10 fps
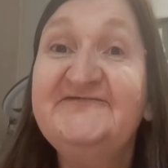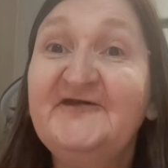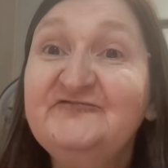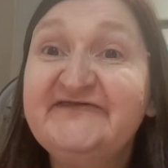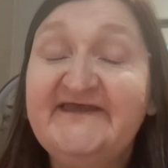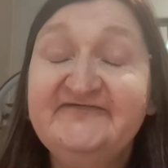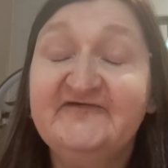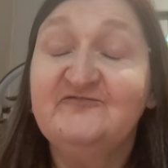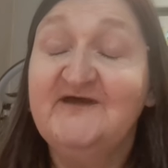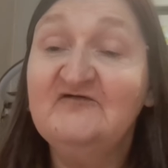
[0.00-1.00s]
it's now 10
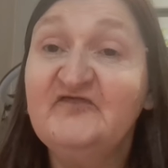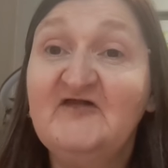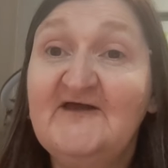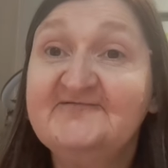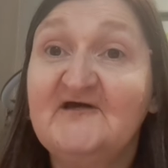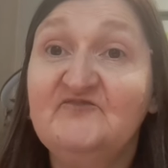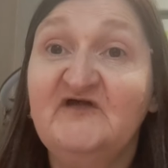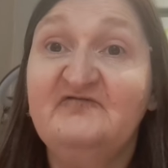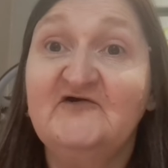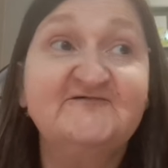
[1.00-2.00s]
to 12, the last
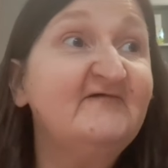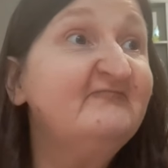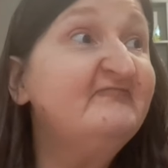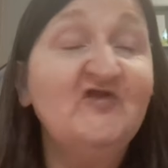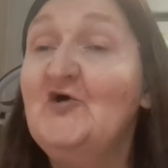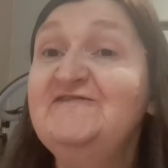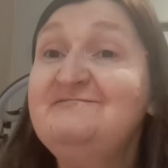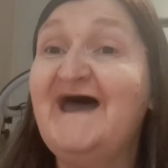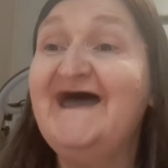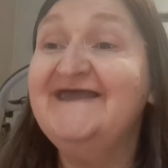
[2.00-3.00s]
couple of hours have
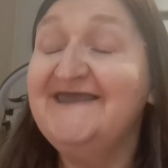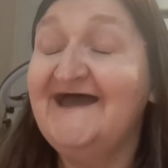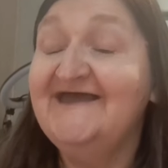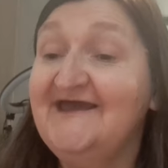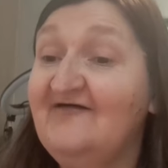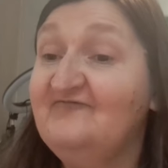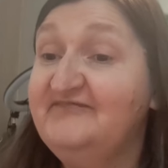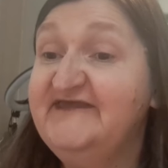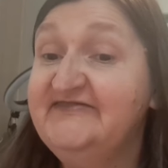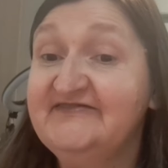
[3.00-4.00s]
flown by. I have
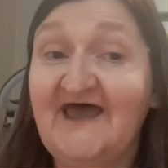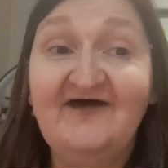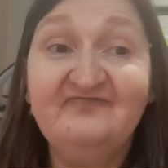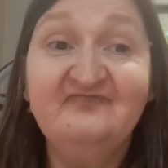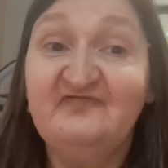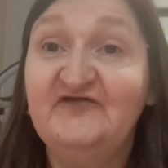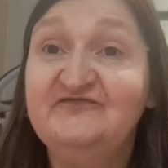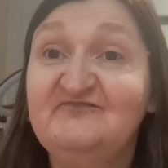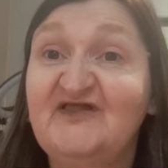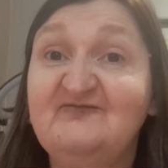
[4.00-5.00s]
been having
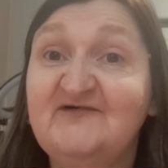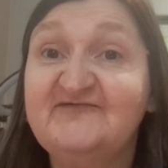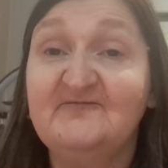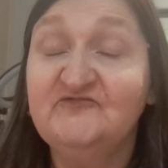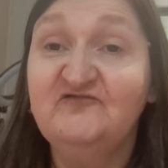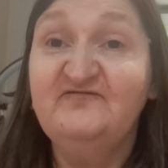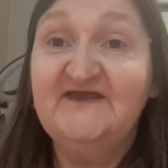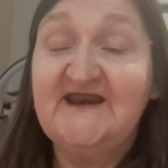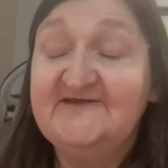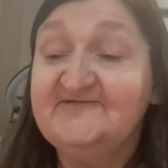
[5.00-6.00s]
fun playing with some
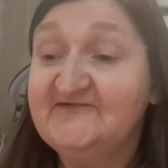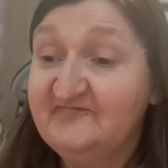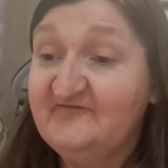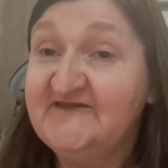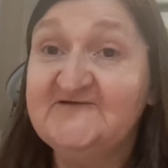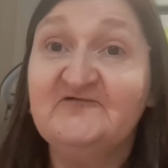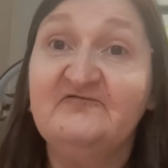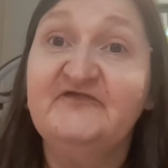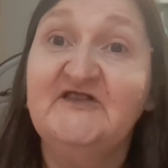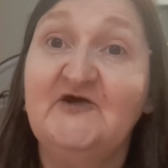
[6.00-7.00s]
UV resin to finish
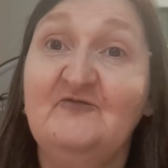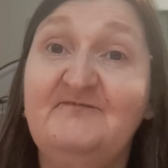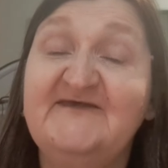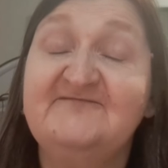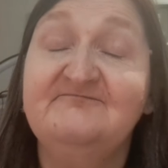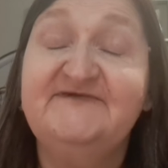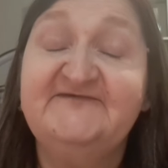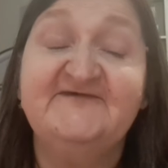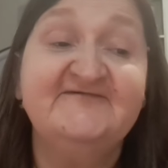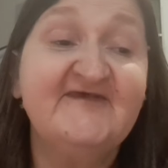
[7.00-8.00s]
off the little bits and
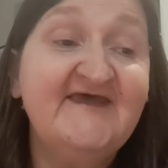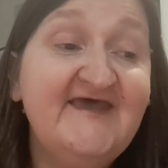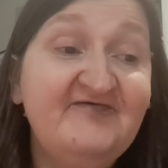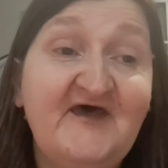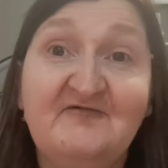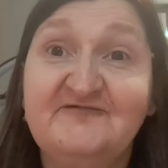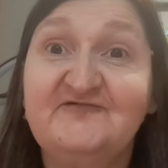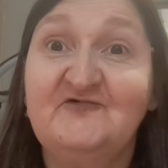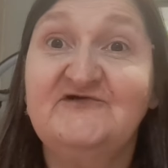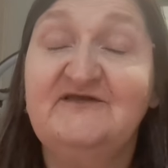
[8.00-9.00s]
pieces that I was
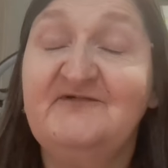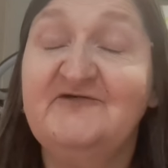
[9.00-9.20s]
talking